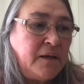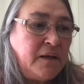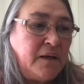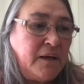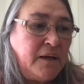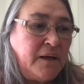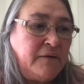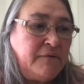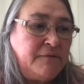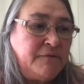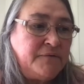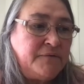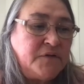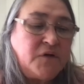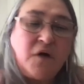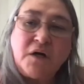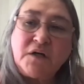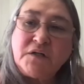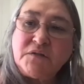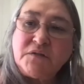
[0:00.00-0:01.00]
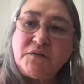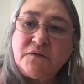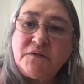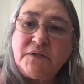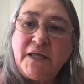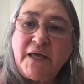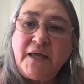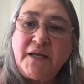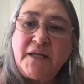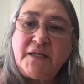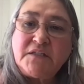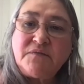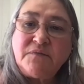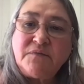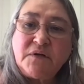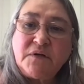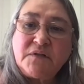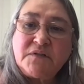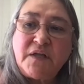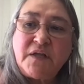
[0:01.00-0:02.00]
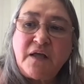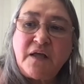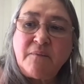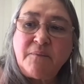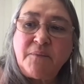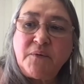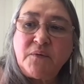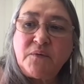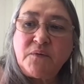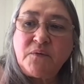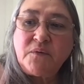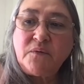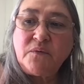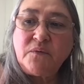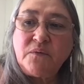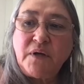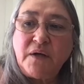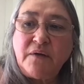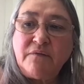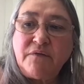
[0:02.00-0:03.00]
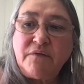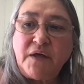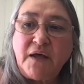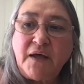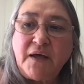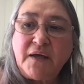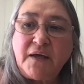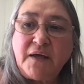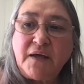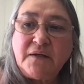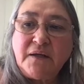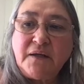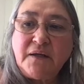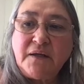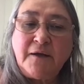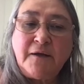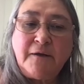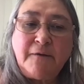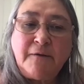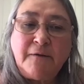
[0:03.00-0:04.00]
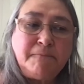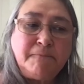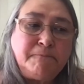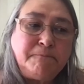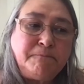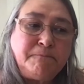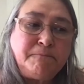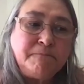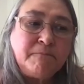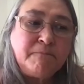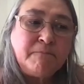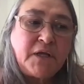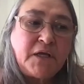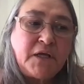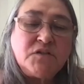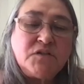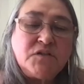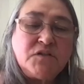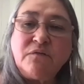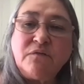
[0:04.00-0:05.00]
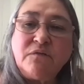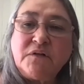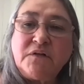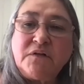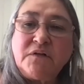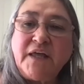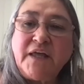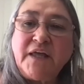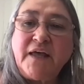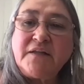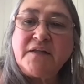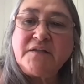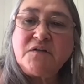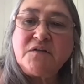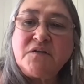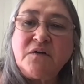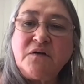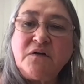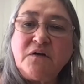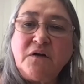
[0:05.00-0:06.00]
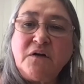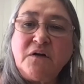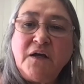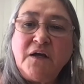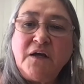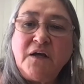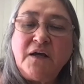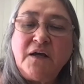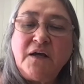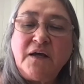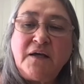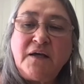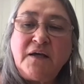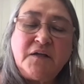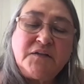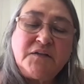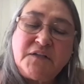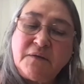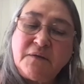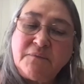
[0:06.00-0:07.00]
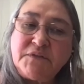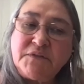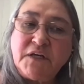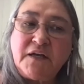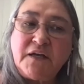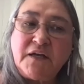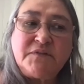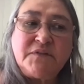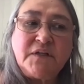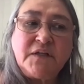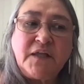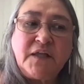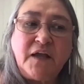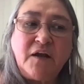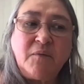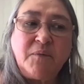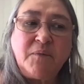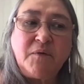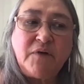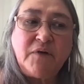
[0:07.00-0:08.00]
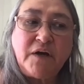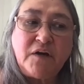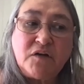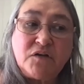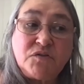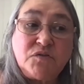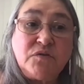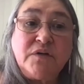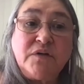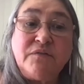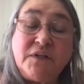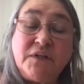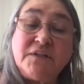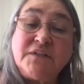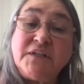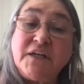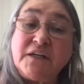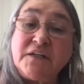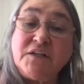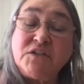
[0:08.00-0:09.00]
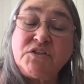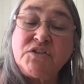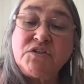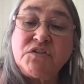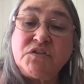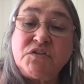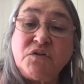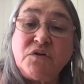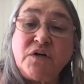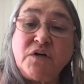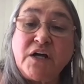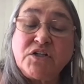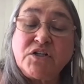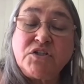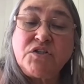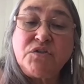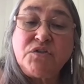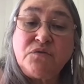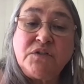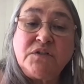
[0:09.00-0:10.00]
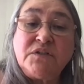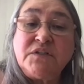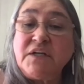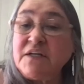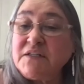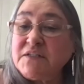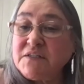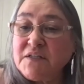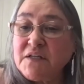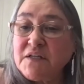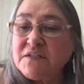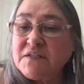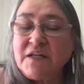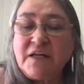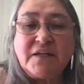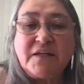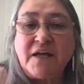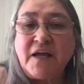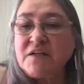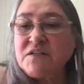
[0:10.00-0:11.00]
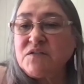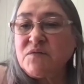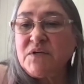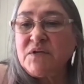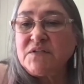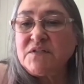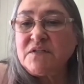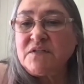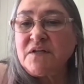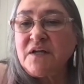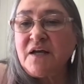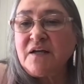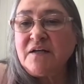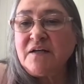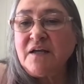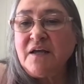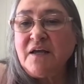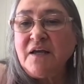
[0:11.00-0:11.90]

I've talked to ladies, for example, who have had cervical cancer. Sometimes the care providers or even the technicians that are actually doing tests, things like x-rays and that,